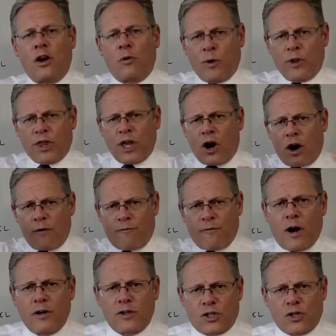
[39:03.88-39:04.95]
within
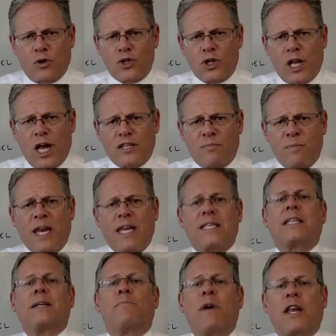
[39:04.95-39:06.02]
our socialized
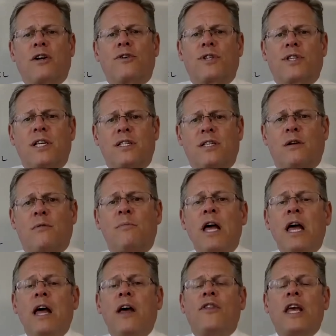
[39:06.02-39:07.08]
medical system,
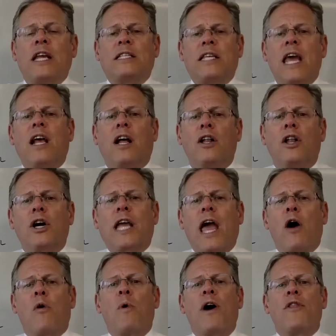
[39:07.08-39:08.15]
they take a look
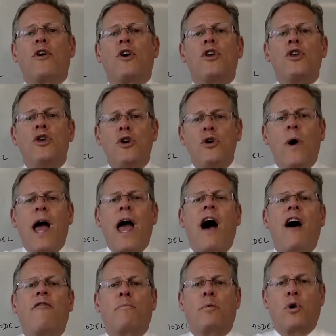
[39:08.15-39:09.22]
at whether you
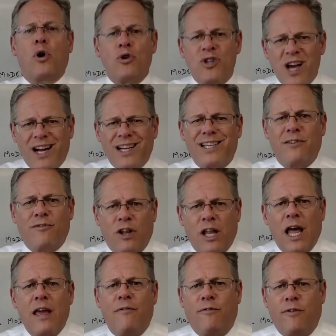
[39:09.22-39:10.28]
have productive
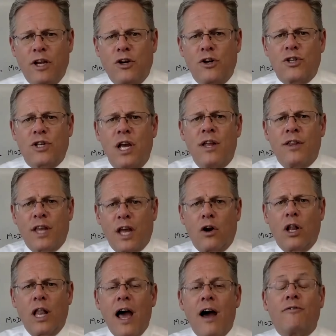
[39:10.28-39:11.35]
life years that are
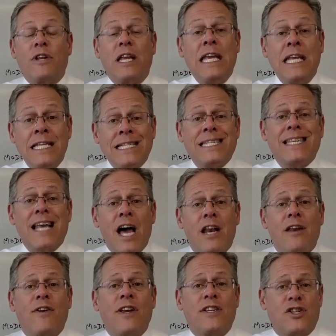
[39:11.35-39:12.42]
left inside
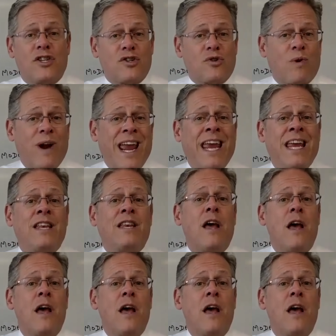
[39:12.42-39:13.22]
of a strained